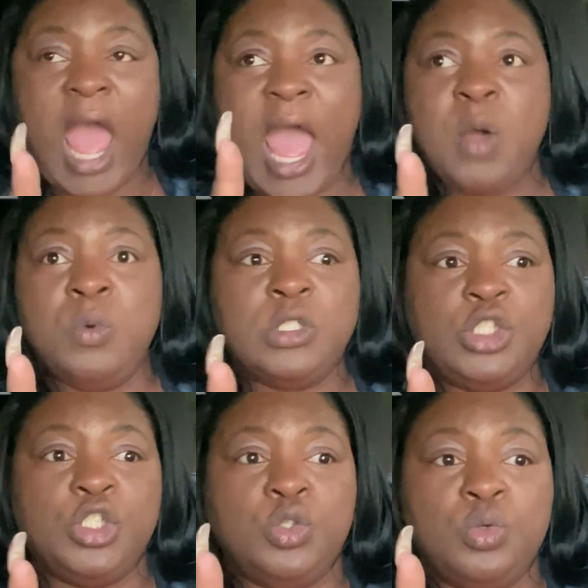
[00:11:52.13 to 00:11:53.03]
I
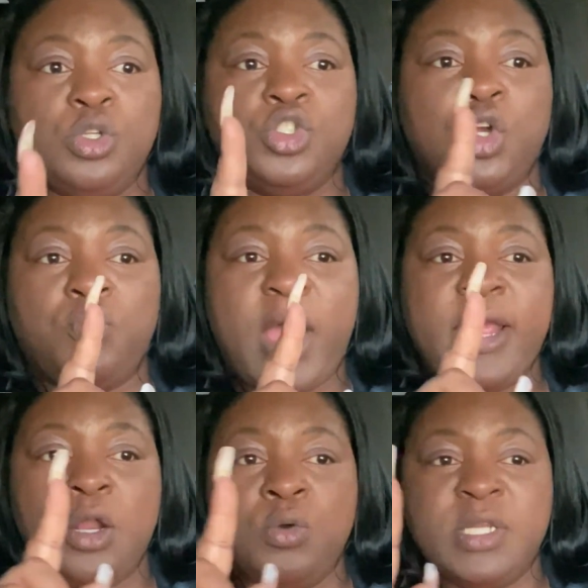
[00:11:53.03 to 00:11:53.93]
want you to
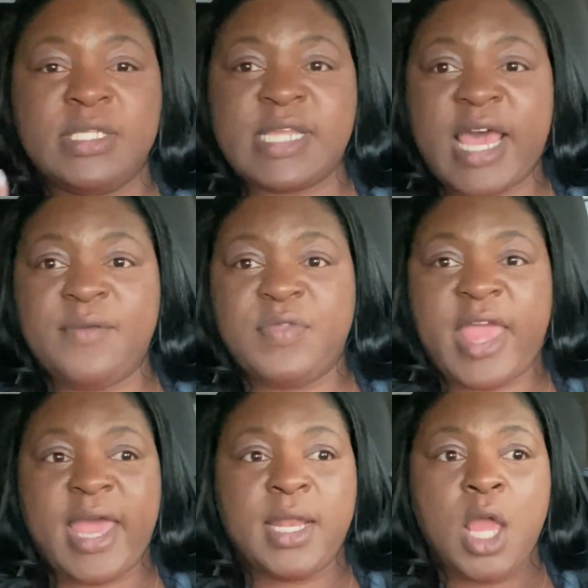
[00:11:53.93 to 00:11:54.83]
write on the side of
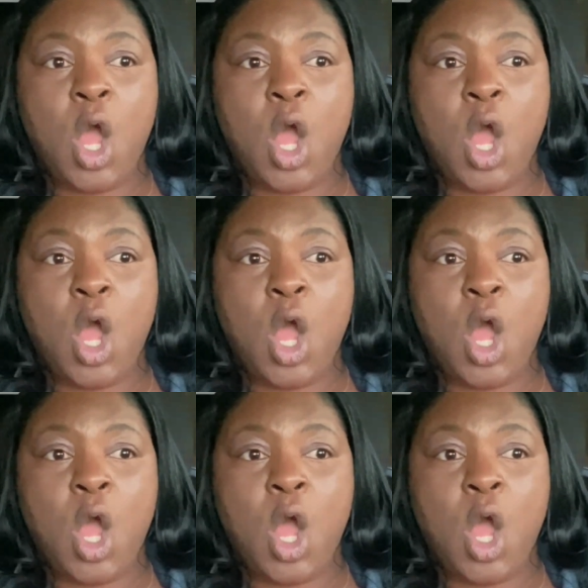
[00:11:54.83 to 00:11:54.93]
that